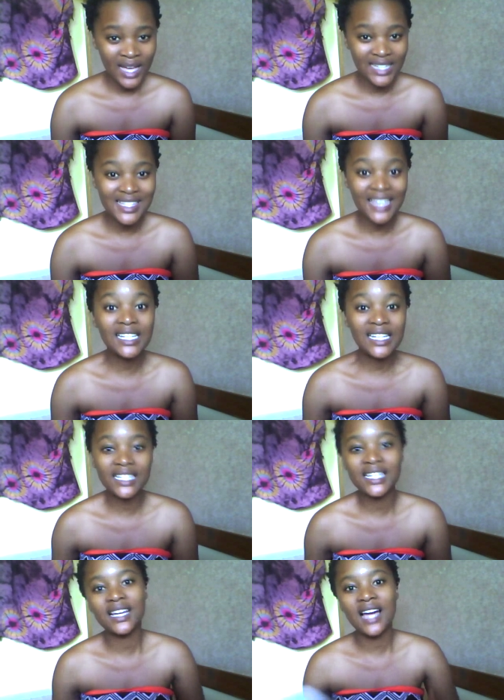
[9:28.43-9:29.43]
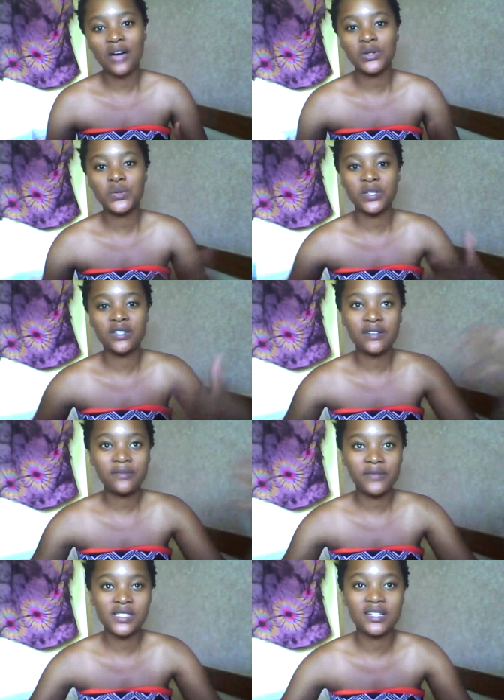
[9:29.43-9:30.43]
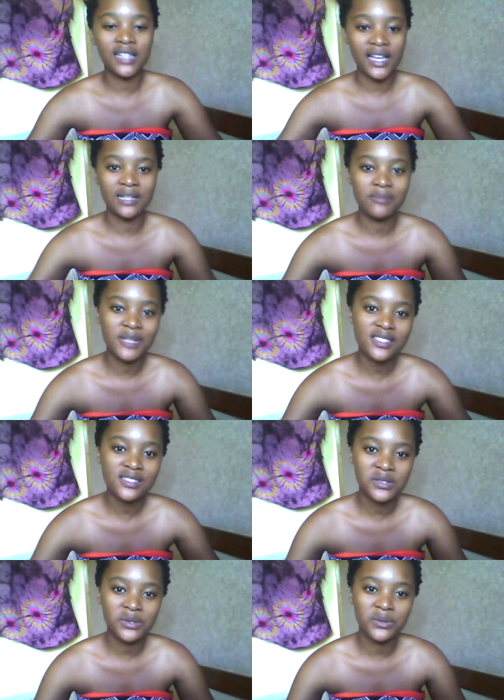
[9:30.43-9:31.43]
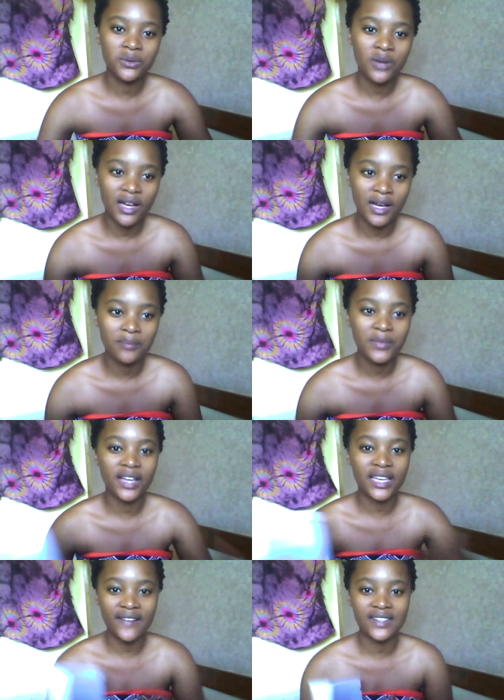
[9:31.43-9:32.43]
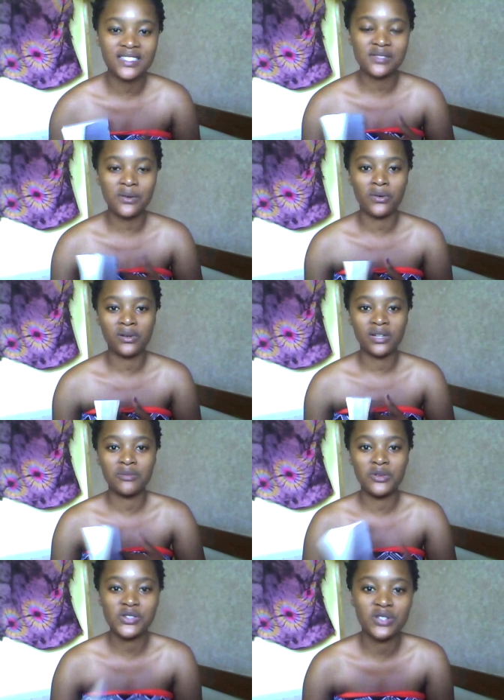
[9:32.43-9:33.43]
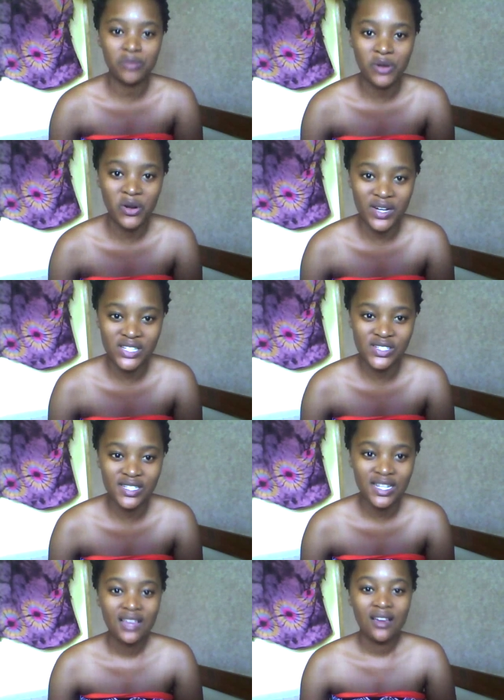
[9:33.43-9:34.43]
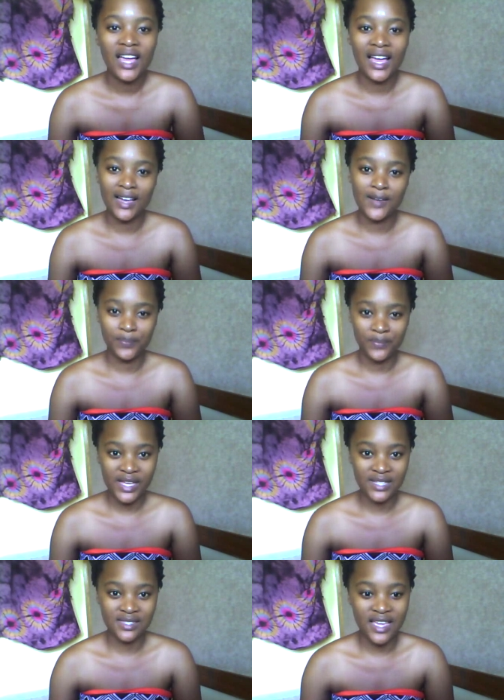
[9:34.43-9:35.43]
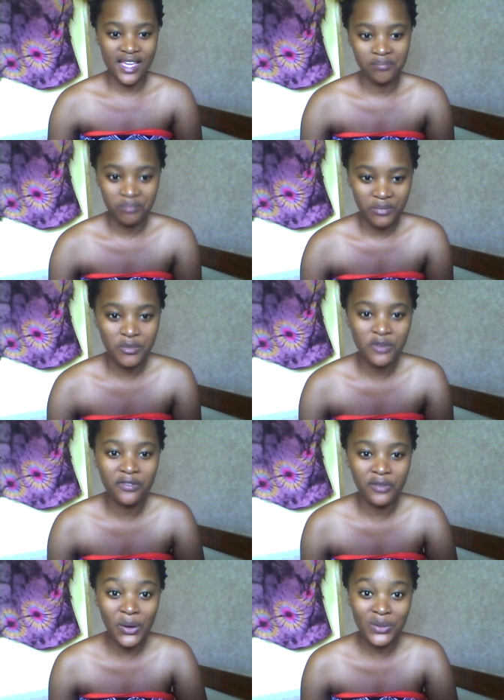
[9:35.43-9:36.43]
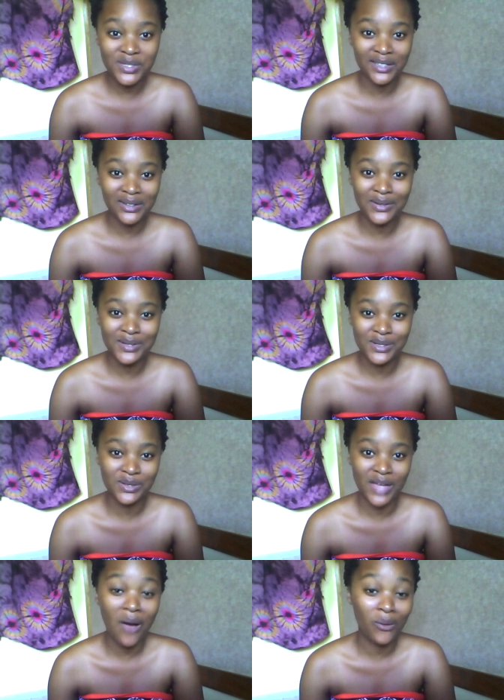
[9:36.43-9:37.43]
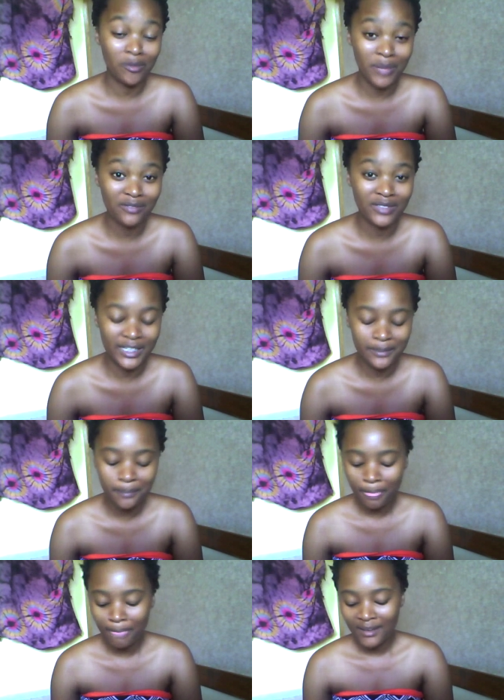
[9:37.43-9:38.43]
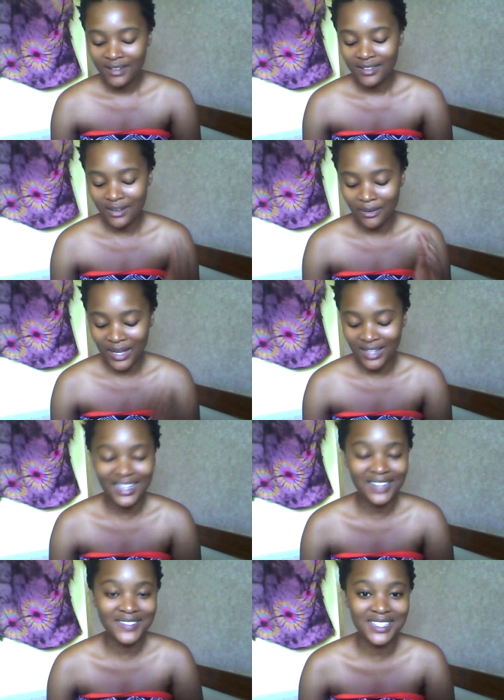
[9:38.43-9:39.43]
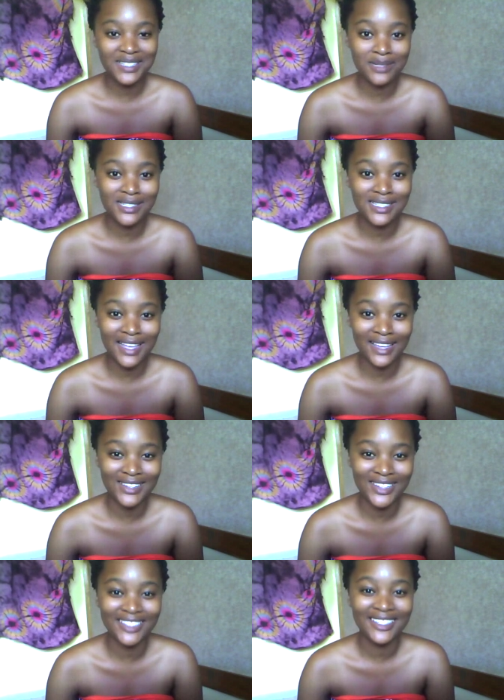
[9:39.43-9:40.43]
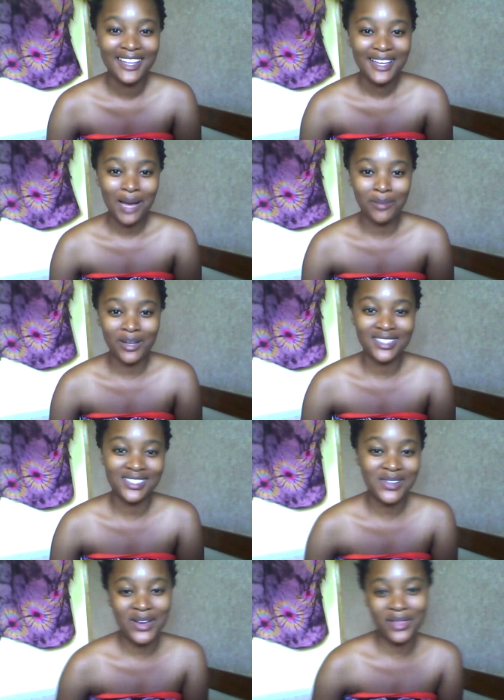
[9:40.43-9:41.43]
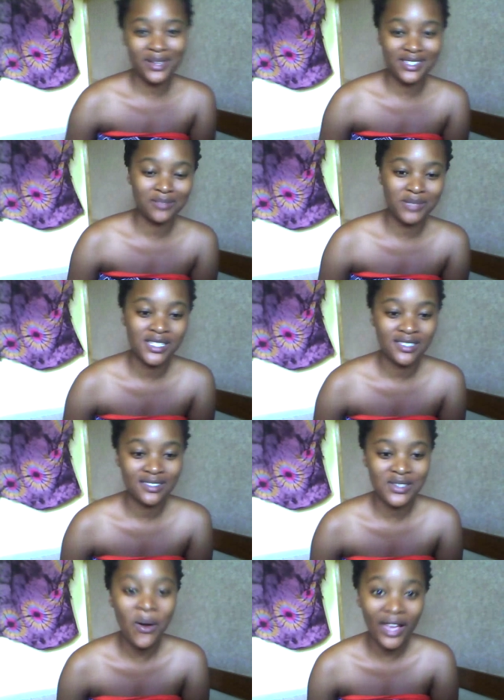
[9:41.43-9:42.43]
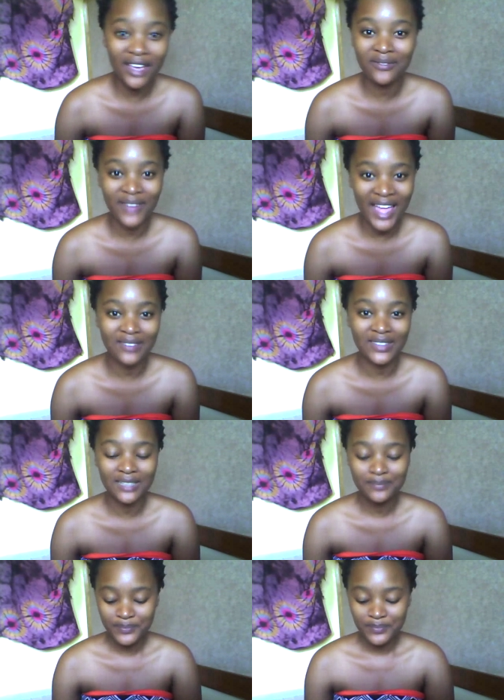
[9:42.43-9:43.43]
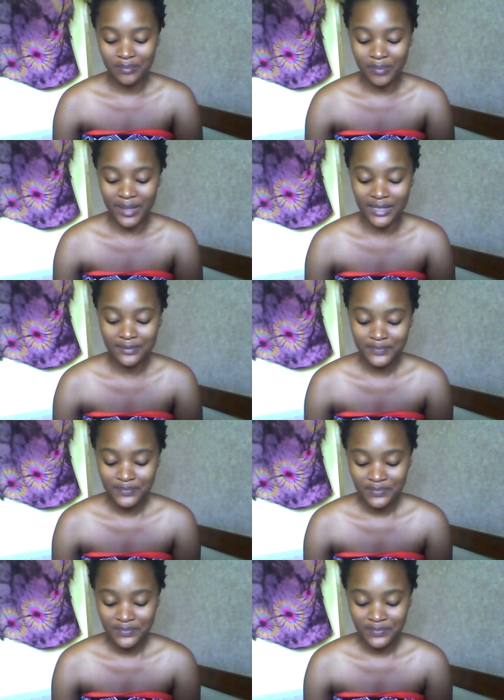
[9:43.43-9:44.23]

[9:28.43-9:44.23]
understanding linking outward physical elements to um, a character's own emotional progression um, as they move closer and closer to their own epiphany. So I think I've said as much as I could about this, otherwise I'd be talking forever. But